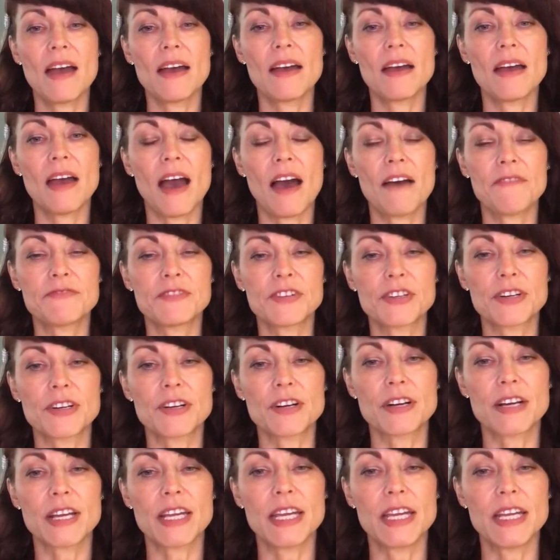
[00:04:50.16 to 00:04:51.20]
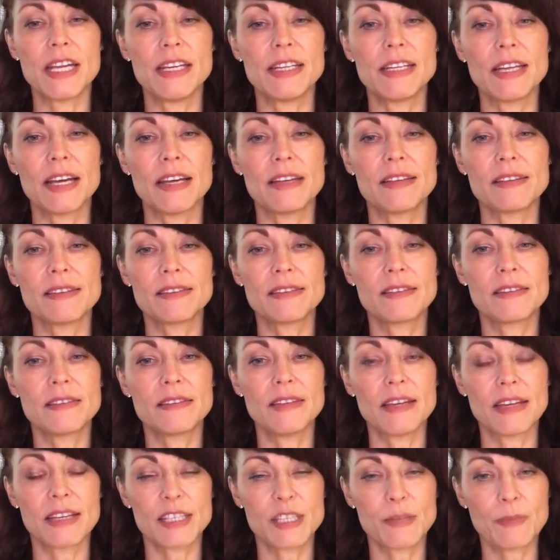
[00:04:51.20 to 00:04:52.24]
after he does
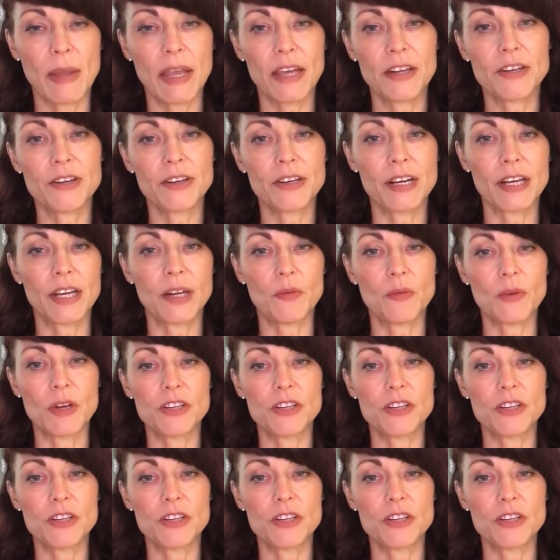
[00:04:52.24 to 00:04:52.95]
the expander in,